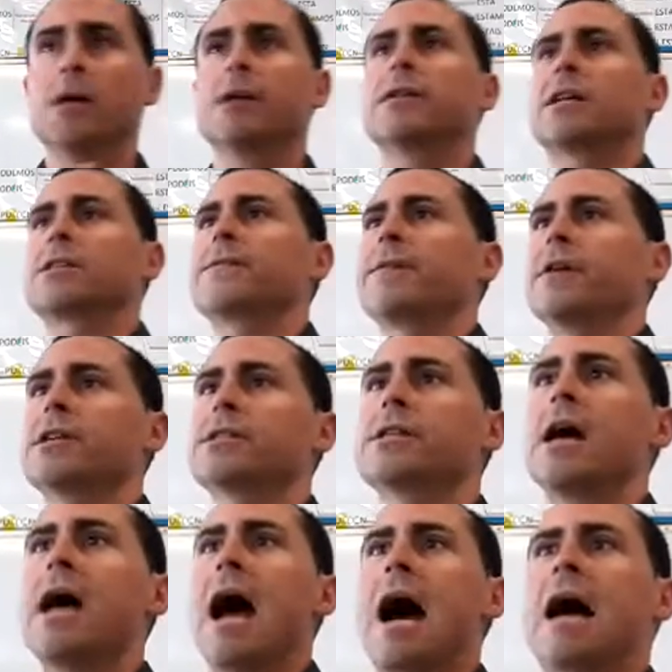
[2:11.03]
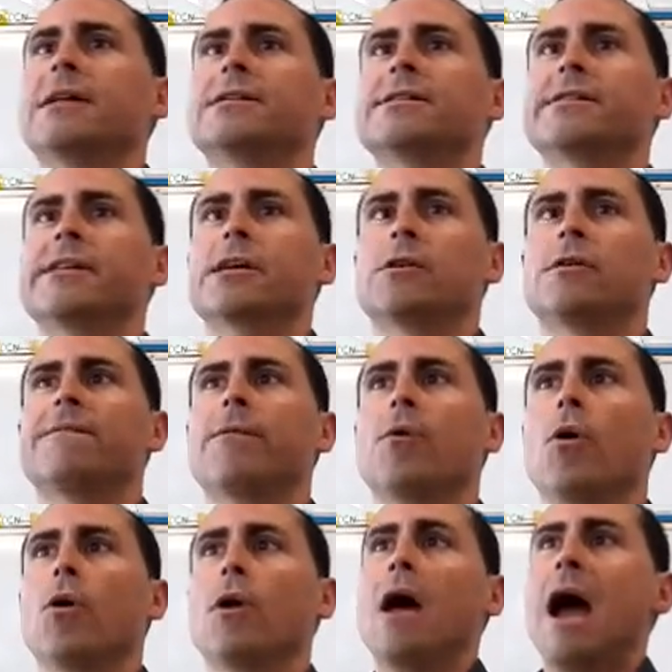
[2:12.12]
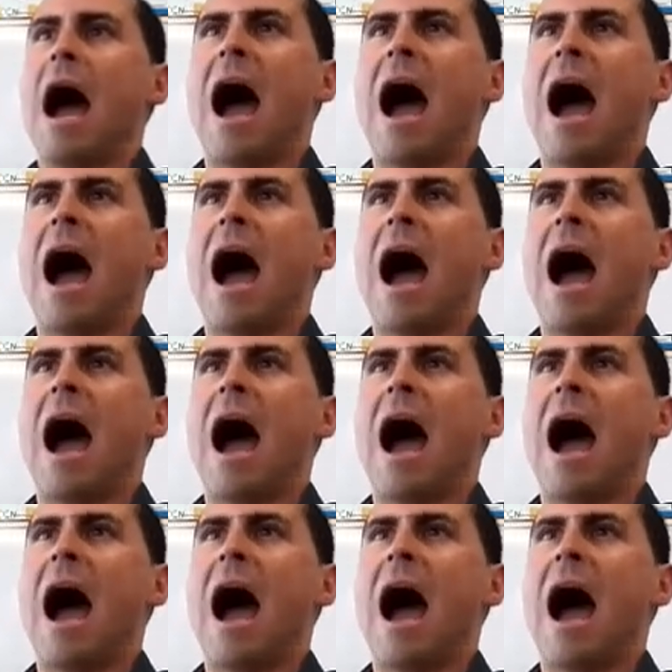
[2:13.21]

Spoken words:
That's first. And second of all,